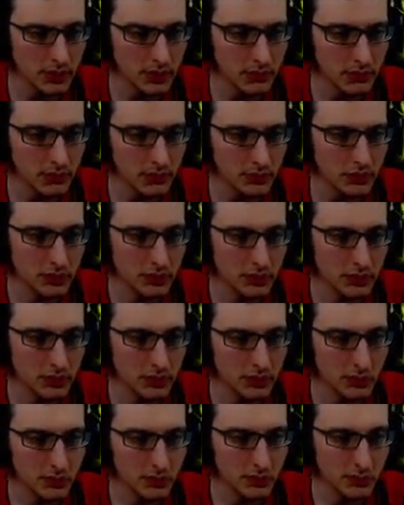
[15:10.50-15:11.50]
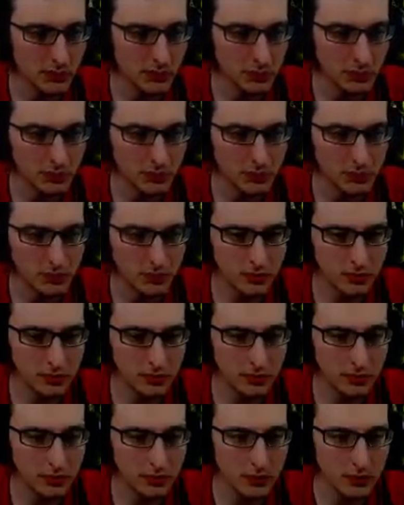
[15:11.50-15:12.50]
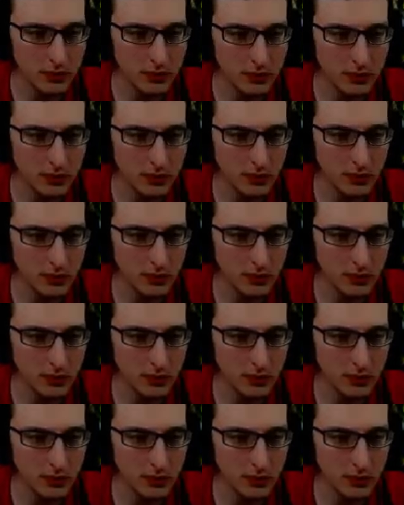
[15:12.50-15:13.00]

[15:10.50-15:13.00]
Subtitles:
[no speech]